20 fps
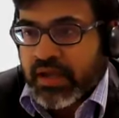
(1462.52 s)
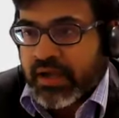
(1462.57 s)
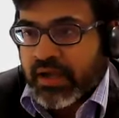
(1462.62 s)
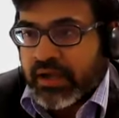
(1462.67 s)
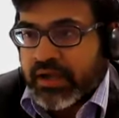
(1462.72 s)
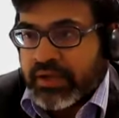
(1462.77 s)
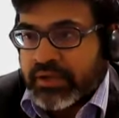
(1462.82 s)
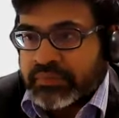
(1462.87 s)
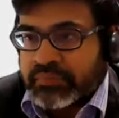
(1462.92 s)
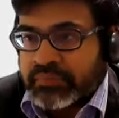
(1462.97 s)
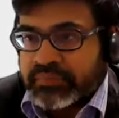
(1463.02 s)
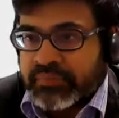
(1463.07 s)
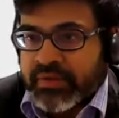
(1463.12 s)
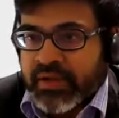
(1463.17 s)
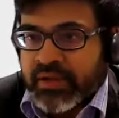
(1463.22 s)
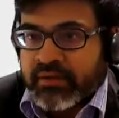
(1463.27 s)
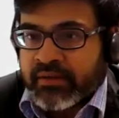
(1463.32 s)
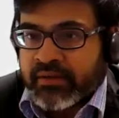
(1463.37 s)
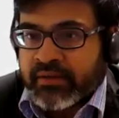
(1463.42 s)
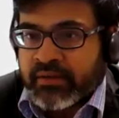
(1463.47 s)

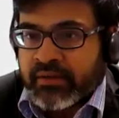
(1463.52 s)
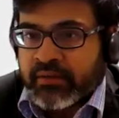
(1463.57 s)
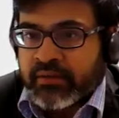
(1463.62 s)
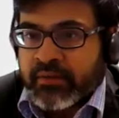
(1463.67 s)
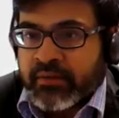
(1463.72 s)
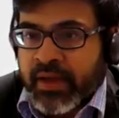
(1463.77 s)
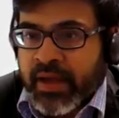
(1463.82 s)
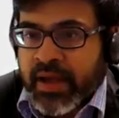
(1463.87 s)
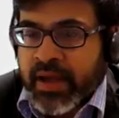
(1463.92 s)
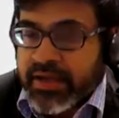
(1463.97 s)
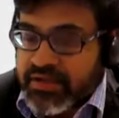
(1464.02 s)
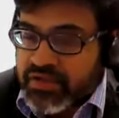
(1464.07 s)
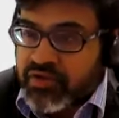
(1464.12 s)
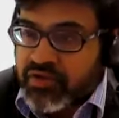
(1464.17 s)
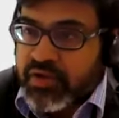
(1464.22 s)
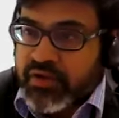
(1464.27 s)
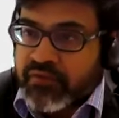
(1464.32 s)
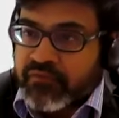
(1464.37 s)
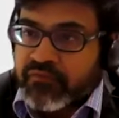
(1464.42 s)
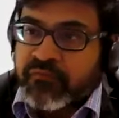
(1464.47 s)
and
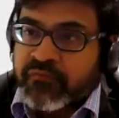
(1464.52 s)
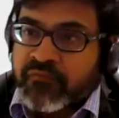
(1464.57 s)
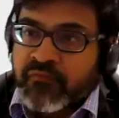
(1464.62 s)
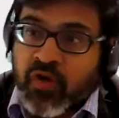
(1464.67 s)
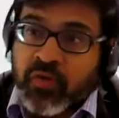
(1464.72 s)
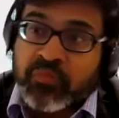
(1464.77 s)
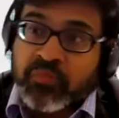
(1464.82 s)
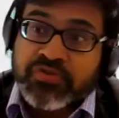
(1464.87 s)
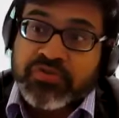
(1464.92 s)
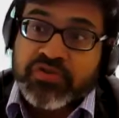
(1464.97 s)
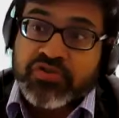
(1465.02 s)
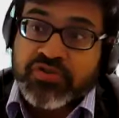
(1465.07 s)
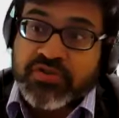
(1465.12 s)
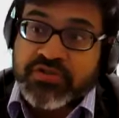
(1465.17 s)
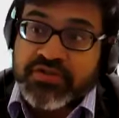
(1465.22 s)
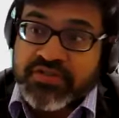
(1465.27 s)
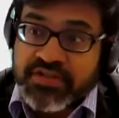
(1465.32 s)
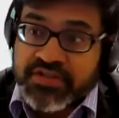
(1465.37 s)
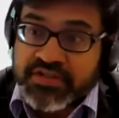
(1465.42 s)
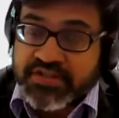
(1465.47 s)
you have
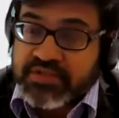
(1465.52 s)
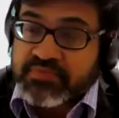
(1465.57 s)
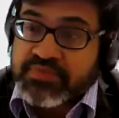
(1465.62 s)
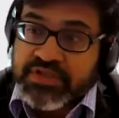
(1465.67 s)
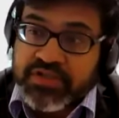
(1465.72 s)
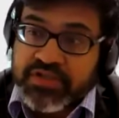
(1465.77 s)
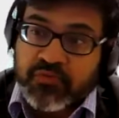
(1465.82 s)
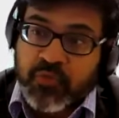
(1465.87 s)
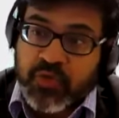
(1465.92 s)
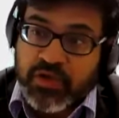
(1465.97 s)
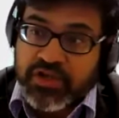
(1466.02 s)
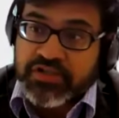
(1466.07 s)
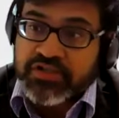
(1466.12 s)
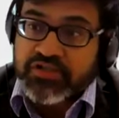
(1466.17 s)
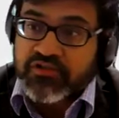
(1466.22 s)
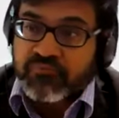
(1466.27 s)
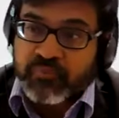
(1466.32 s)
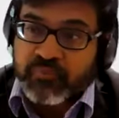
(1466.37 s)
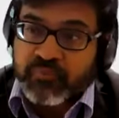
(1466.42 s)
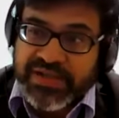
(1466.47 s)
opposition systems and
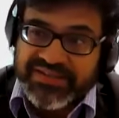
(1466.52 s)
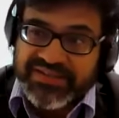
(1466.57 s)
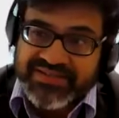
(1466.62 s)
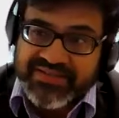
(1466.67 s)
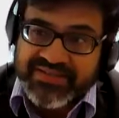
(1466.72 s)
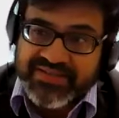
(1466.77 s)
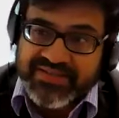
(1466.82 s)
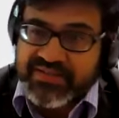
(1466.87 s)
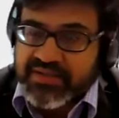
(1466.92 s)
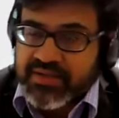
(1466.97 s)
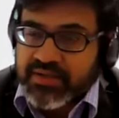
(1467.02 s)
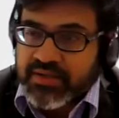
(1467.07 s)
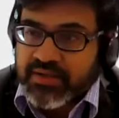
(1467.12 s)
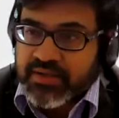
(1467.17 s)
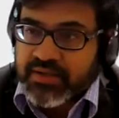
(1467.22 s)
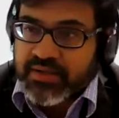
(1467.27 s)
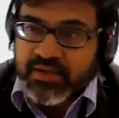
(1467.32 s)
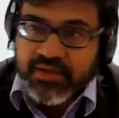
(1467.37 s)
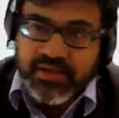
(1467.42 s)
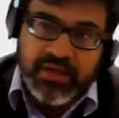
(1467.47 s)
quality of patents.
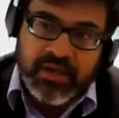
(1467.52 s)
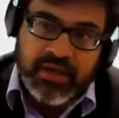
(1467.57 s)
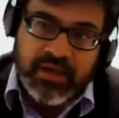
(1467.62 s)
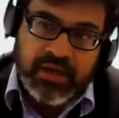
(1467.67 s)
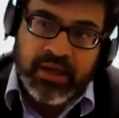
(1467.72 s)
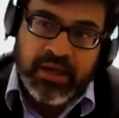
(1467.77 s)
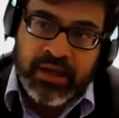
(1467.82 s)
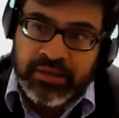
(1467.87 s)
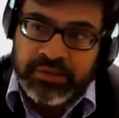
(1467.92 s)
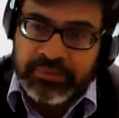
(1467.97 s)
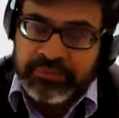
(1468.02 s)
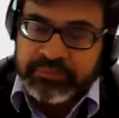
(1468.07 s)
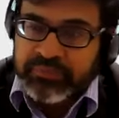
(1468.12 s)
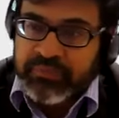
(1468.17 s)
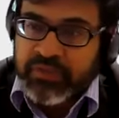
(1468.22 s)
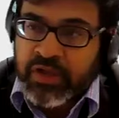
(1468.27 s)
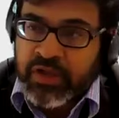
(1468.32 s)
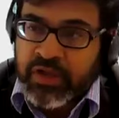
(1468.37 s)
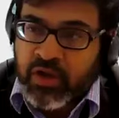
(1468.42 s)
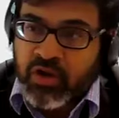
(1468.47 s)

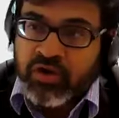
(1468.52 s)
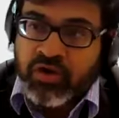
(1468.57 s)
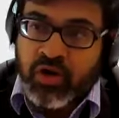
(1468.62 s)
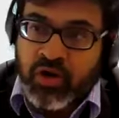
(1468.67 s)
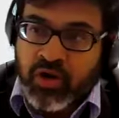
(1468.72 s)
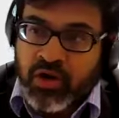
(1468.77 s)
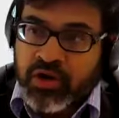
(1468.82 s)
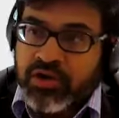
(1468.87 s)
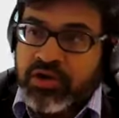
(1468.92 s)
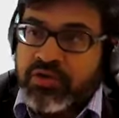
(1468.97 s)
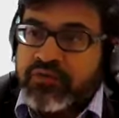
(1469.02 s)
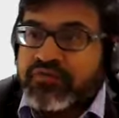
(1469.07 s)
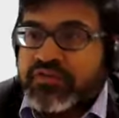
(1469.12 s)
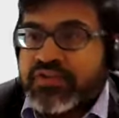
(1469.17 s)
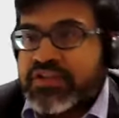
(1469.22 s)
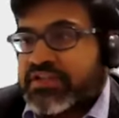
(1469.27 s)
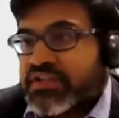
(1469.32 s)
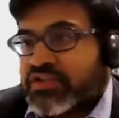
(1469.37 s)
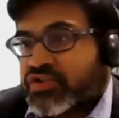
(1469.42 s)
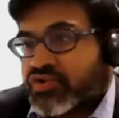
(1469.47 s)
On all
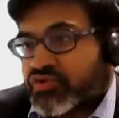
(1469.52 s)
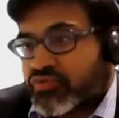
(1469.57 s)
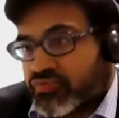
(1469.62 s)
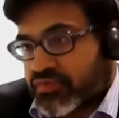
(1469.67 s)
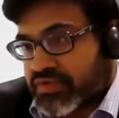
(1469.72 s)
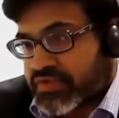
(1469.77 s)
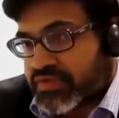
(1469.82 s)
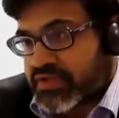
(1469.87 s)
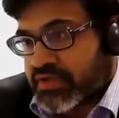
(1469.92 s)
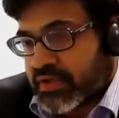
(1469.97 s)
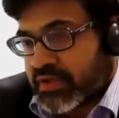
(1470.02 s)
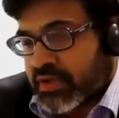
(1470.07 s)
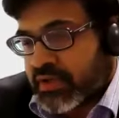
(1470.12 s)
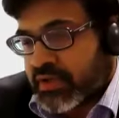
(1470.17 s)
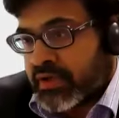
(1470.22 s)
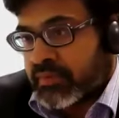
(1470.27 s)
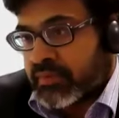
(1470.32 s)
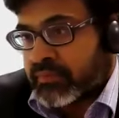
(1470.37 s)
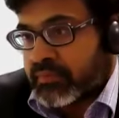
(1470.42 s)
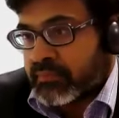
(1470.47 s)
of these issues,
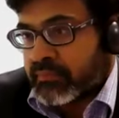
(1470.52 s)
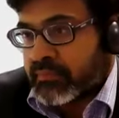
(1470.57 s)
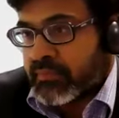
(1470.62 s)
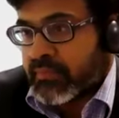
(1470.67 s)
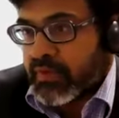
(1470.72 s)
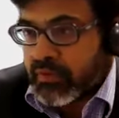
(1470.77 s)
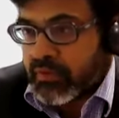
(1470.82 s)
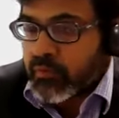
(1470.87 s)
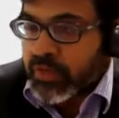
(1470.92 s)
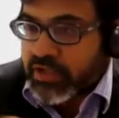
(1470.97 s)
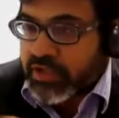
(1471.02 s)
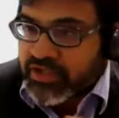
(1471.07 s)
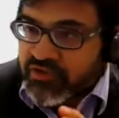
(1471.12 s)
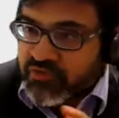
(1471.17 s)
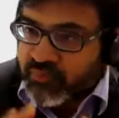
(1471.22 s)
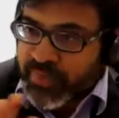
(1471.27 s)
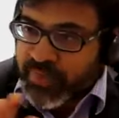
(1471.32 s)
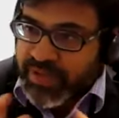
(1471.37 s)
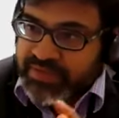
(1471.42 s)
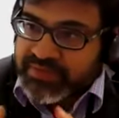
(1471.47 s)

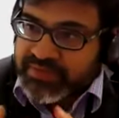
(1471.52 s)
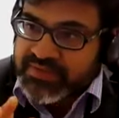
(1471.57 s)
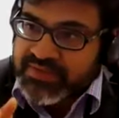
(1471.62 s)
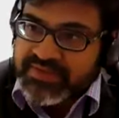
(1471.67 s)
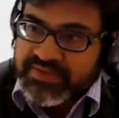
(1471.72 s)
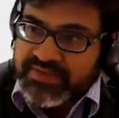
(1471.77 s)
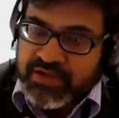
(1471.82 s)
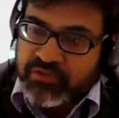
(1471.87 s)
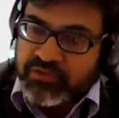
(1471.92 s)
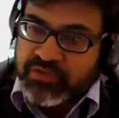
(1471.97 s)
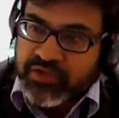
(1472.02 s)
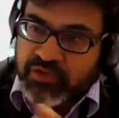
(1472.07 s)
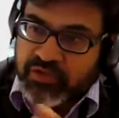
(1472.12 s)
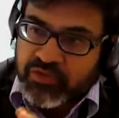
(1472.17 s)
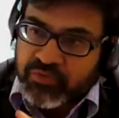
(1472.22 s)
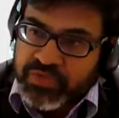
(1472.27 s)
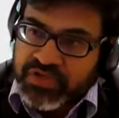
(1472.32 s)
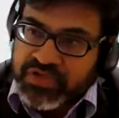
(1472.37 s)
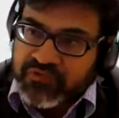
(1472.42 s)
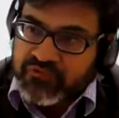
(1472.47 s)
quality of patents, there
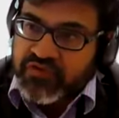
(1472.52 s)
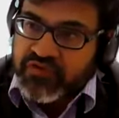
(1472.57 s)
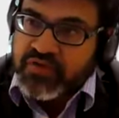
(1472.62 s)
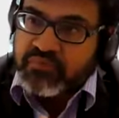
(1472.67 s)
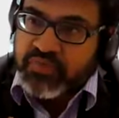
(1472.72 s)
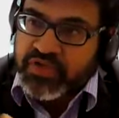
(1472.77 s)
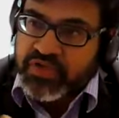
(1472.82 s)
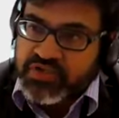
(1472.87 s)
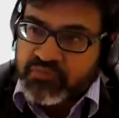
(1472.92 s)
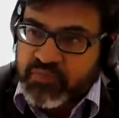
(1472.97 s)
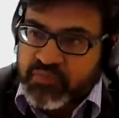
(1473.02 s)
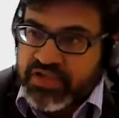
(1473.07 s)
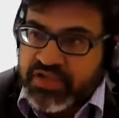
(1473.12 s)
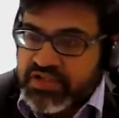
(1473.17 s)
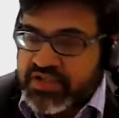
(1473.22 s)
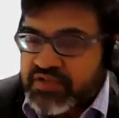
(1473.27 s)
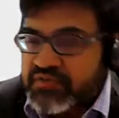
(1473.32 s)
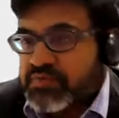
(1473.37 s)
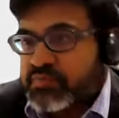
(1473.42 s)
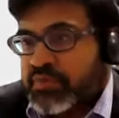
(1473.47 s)
could be different
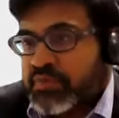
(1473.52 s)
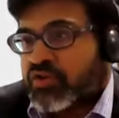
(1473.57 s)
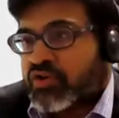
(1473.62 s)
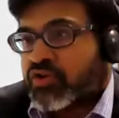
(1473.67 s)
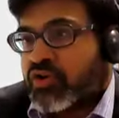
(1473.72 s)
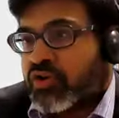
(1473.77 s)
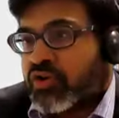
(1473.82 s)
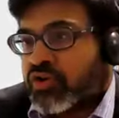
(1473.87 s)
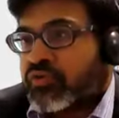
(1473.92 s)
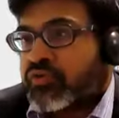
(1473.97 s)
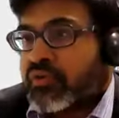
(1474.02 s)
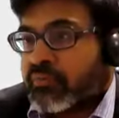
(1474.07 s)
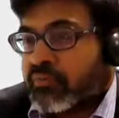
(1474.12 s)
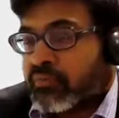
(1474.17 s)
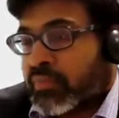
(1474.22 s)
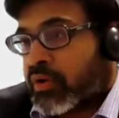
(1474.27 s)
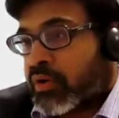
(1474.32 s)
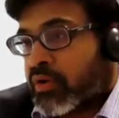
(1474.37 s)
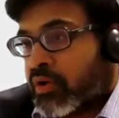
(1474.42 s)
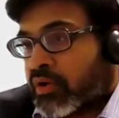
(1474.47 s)
perspectives, but on
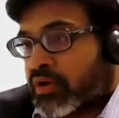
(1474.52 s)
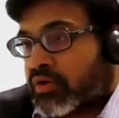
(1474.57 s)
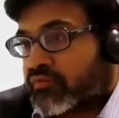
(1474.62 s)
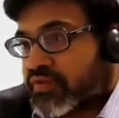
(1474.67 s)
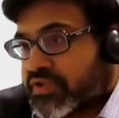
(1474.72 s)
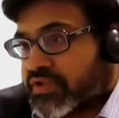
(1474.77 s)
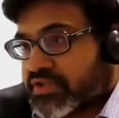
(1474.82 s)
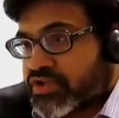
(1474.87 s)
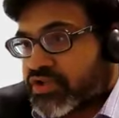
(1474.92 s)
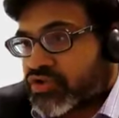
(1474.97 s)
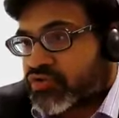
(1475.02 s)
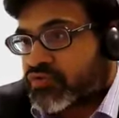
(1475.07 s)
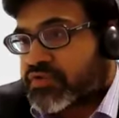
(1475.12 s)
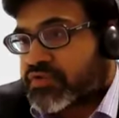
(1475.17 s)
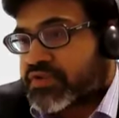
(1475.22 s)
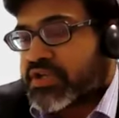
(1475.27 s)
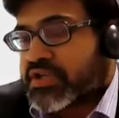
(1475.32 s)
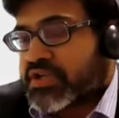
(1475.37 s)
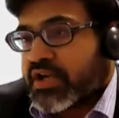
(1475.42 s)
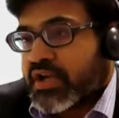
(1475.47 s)
all of these
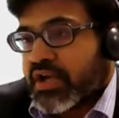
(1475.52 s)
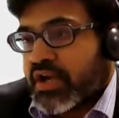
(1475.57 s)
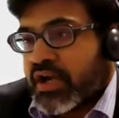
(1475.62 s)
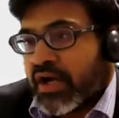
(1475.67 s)
issues,